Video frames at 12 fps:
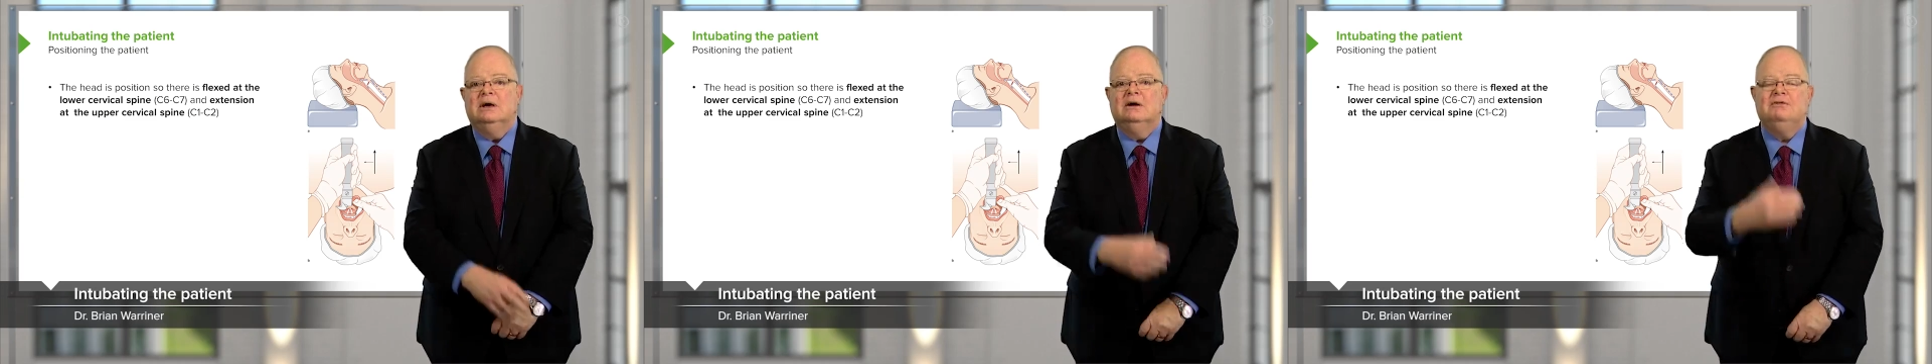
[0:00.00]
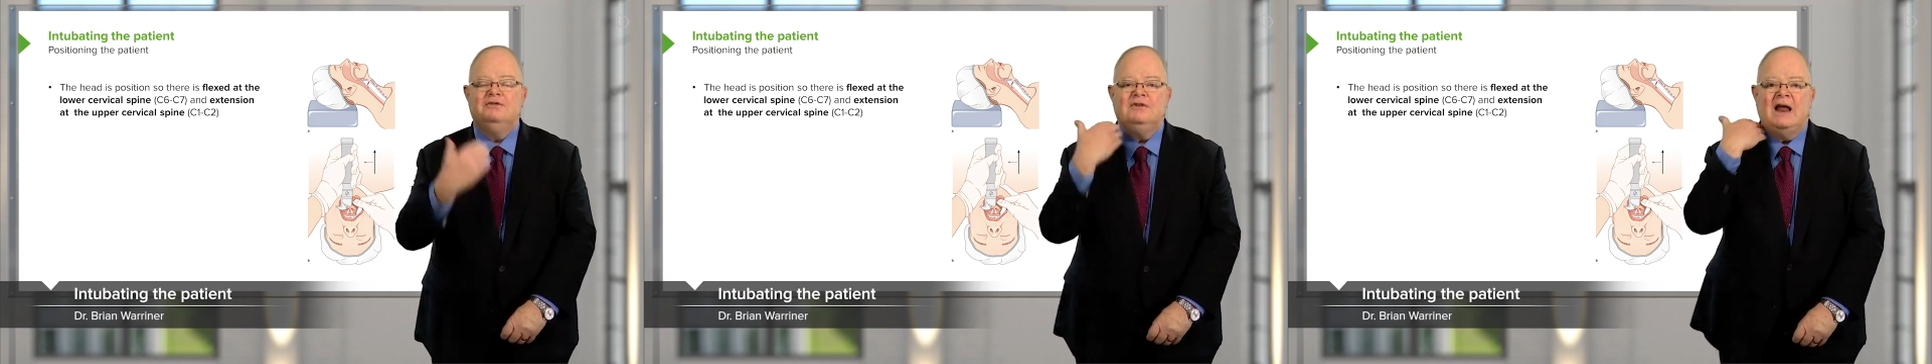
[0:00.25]

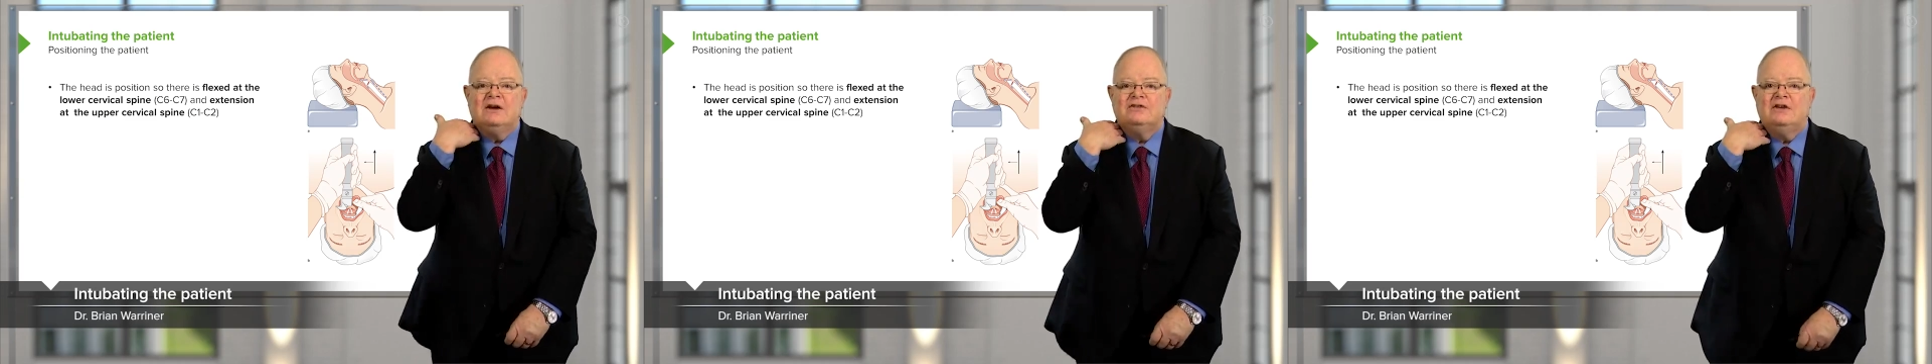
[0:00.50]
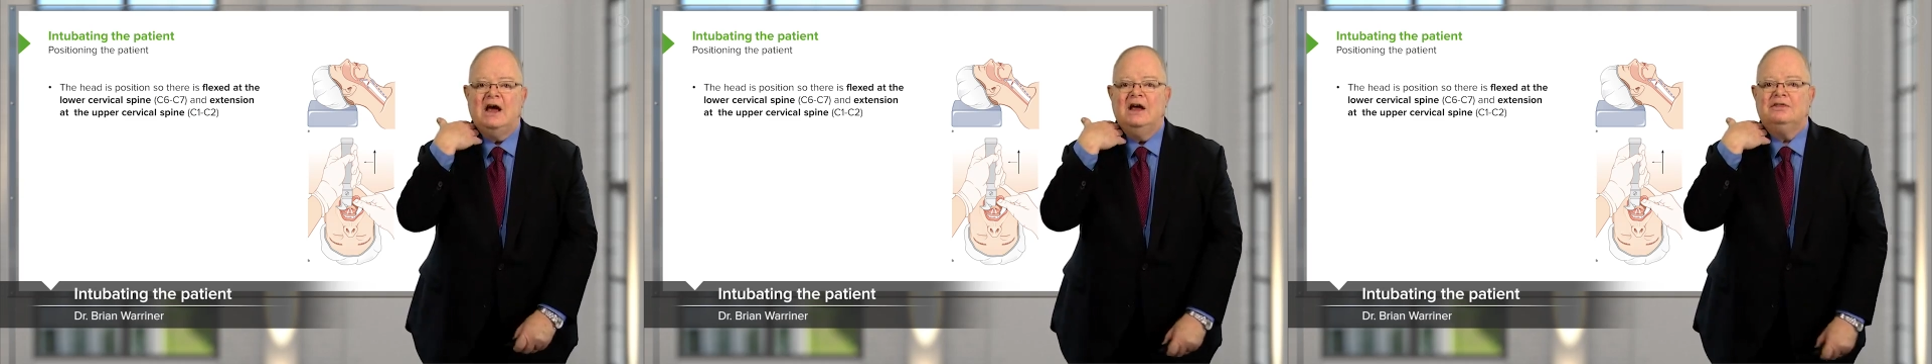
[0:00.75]

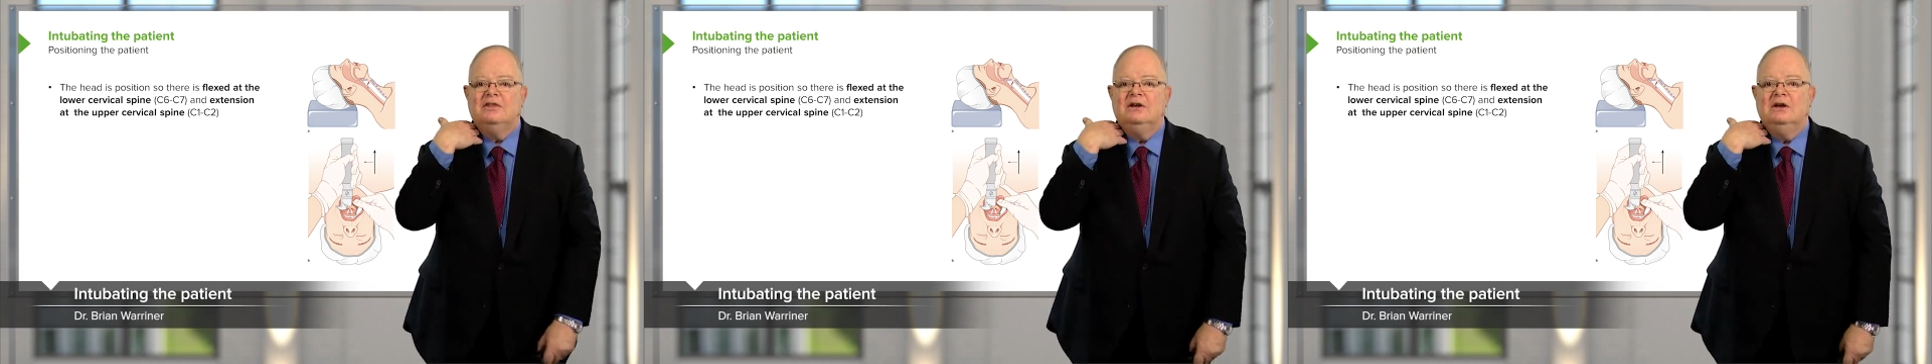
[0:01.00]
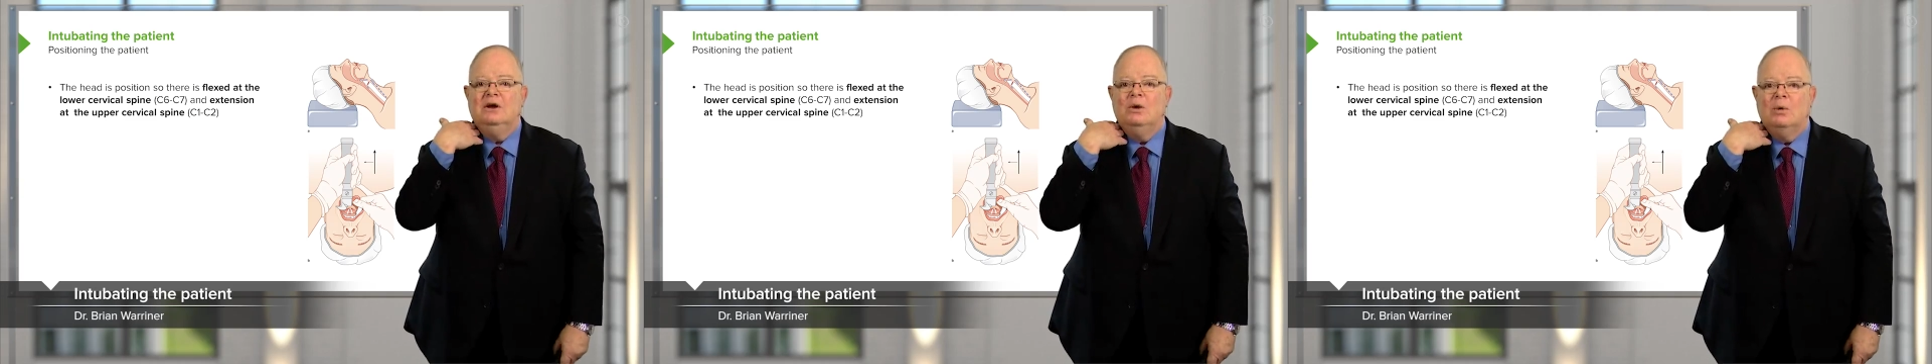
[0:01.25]
flex at the
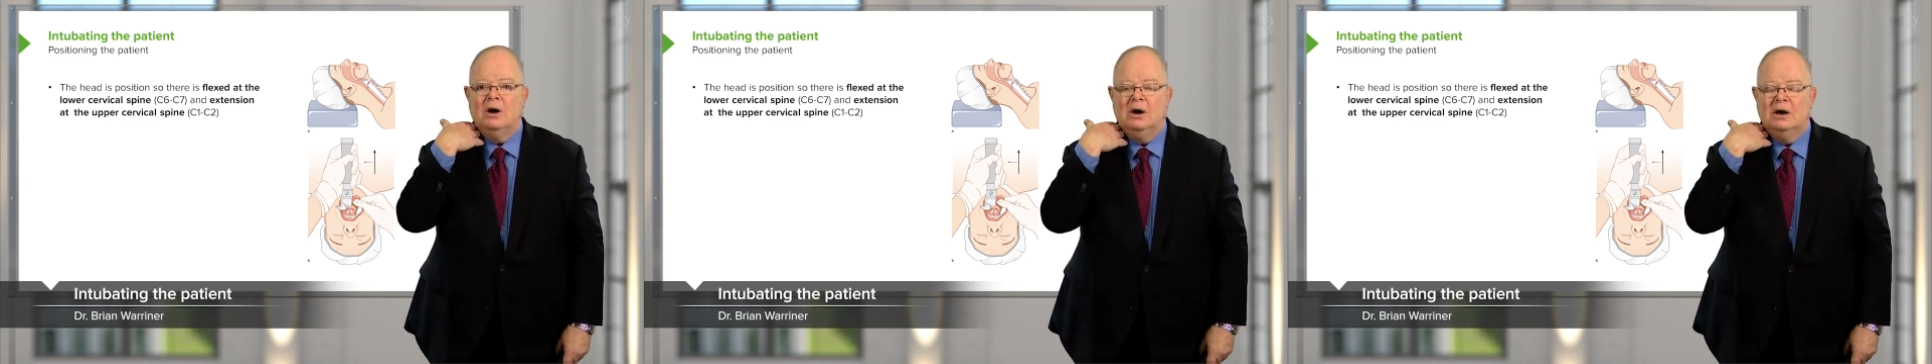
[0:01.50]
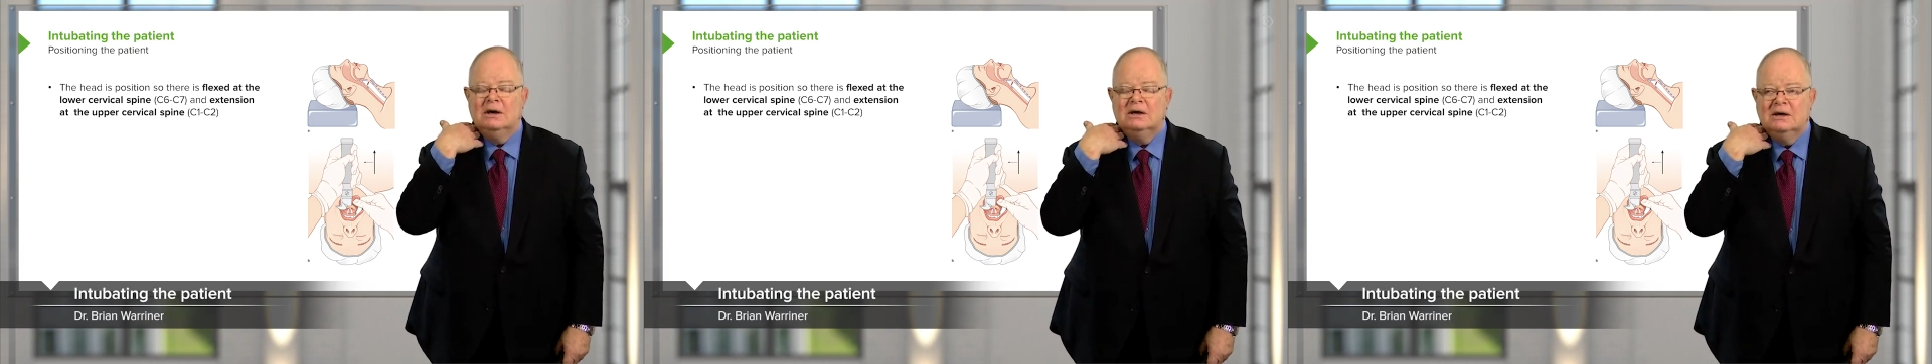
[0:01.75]

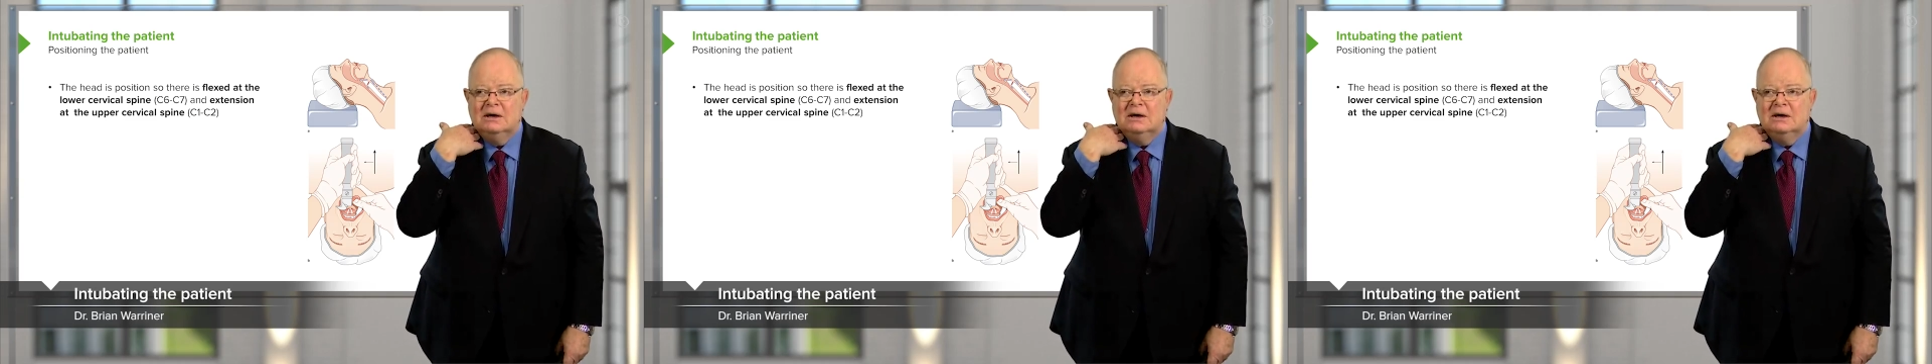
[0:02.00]
lower